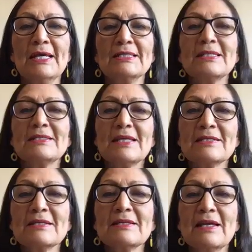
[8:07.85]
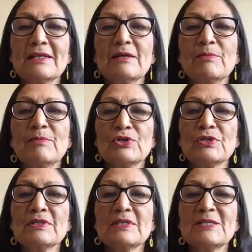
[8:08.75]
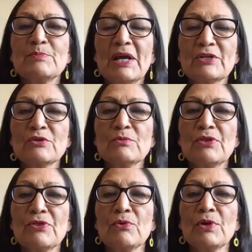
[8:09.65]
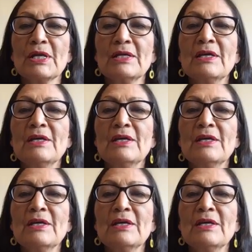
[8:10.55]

to designate emergency spectrum authority